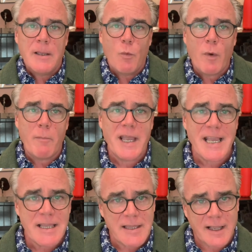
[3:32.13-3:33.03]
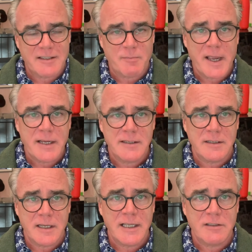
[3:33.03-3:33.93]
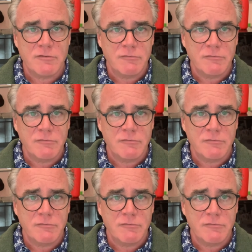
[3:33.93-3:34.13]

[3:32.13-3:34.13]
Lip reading: when we're in that space, it's